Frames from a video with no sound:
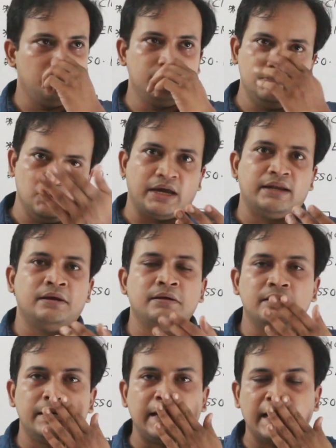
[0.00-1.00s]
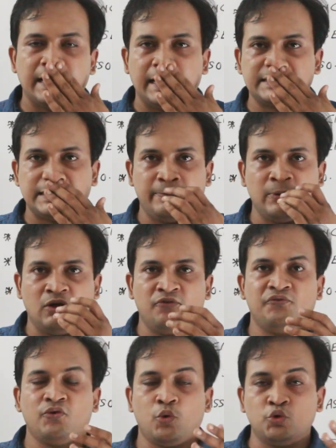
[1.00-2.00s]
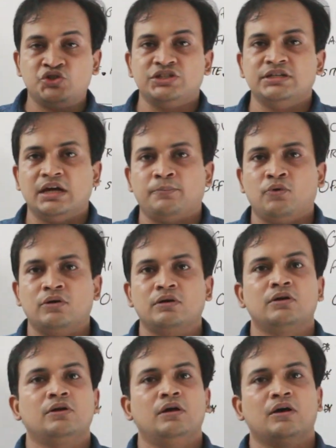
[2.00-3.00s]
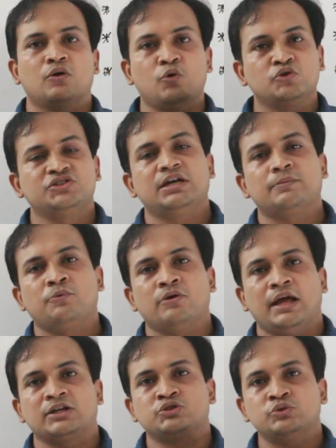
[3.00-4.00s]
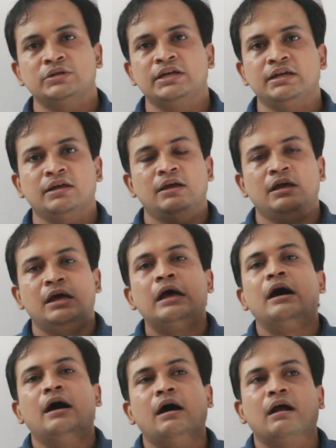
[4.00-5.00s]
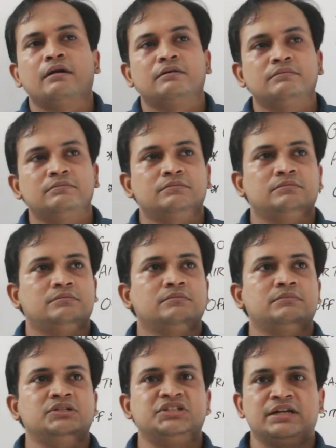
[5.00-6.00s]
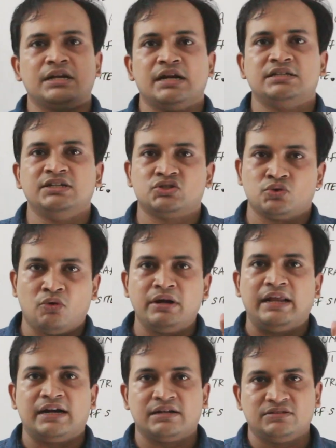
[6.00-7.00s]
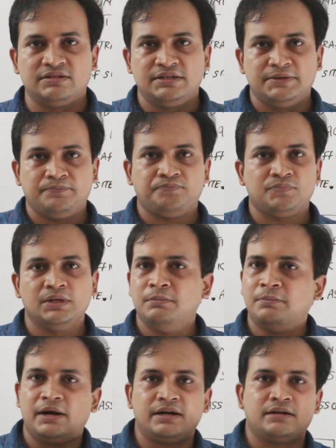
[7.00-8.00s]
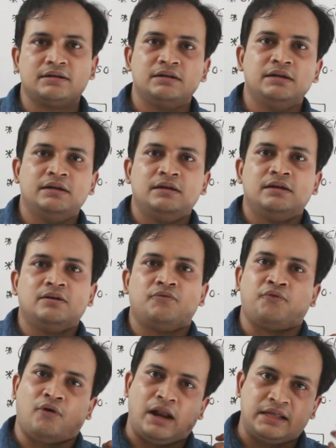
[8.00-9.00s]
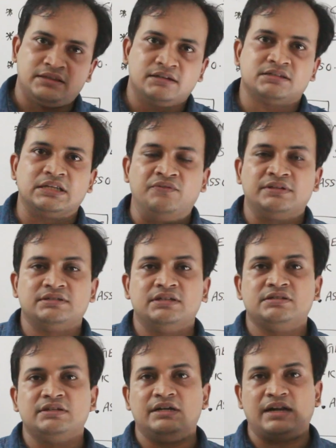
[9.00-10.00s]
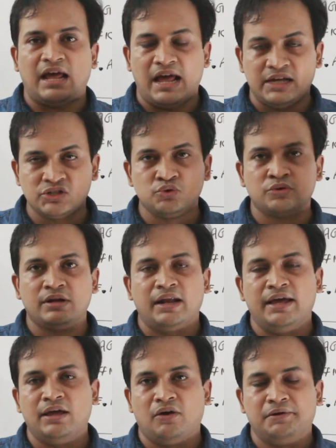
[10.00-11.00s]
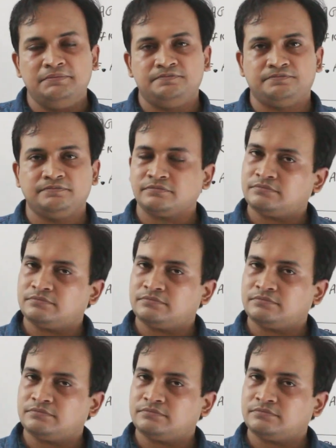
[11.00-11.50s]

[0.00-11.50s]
You can take an example of Cochin Airport. Cochin Airport actually generates its own electricity, but for other services it has to rely on